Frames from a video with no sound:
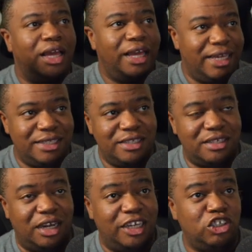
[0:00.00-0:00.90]

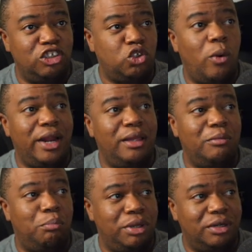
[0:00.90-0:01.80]
is 120
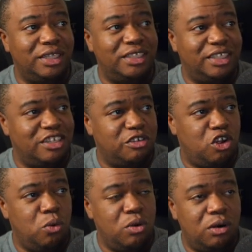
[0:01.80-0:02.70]
billion is
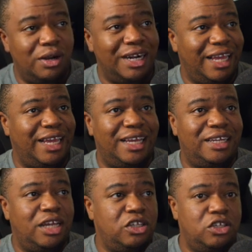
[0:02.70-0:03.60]
Google
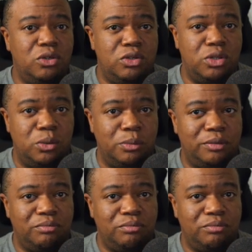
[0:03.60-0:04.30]
and YouTube.